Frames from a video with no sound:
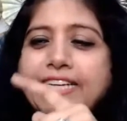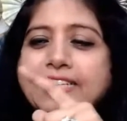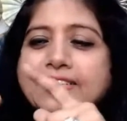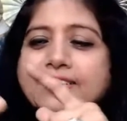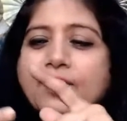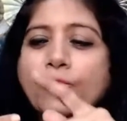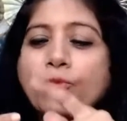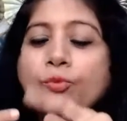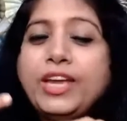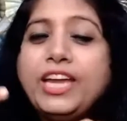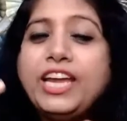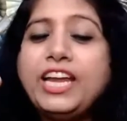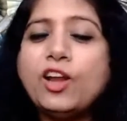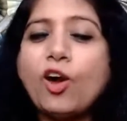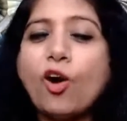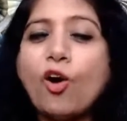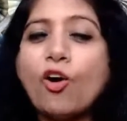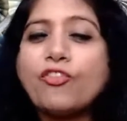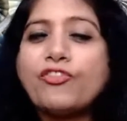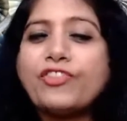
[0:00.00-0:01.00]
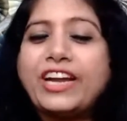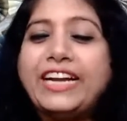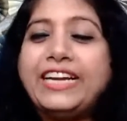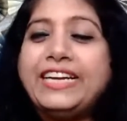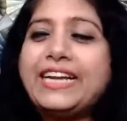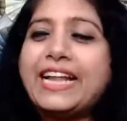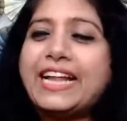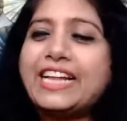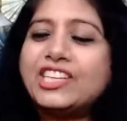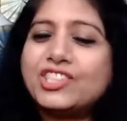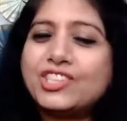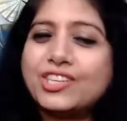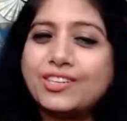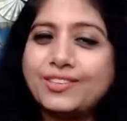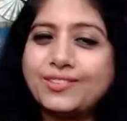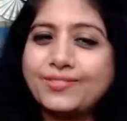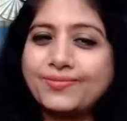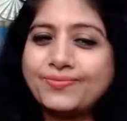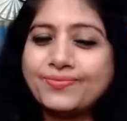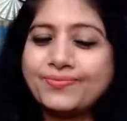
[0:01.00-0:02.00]
It is the wheel of
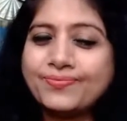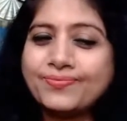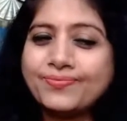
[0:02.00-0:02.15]
intention.